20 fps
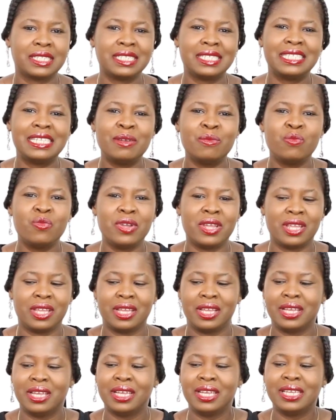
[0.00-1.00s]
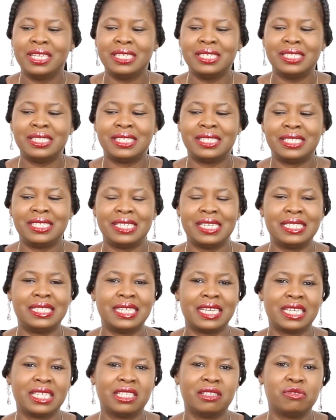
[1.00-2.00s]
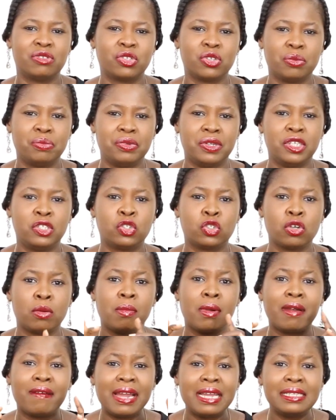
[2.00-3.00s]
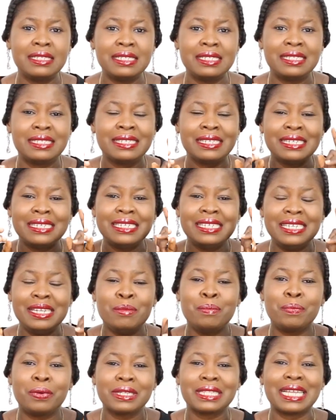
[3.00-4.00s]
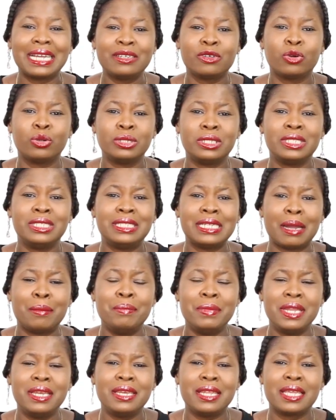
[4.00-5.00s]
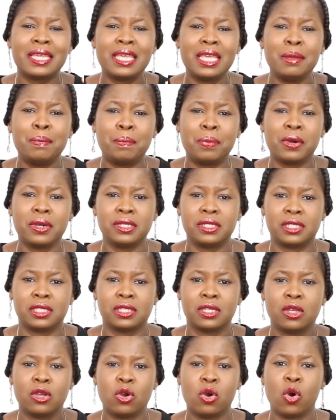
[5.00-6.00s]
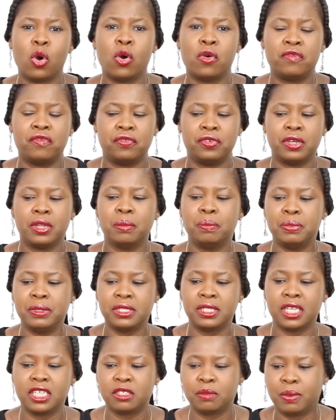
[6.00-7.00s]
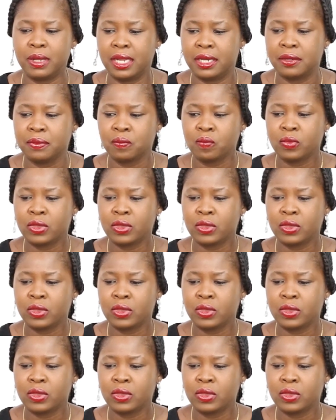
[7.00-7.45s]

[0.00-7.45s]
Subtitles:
The same way is the executive summary. It summarizes the important, or the germane, the key points of the business plan.